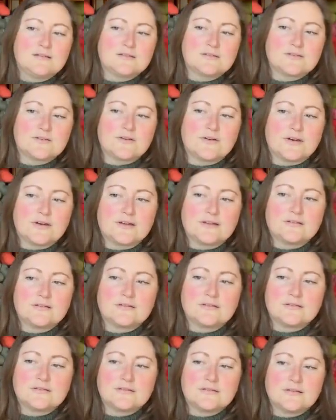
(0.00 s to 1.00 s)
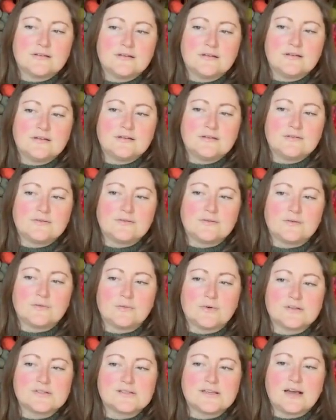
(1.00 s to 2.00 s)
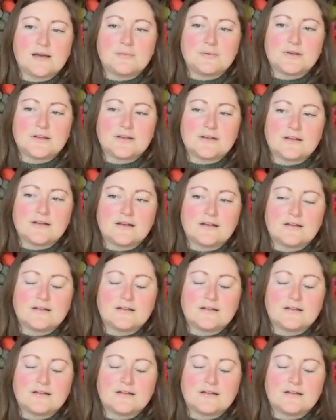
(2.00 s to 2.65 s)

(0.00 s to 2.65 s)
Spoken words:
Sorry, I don't know what's happening.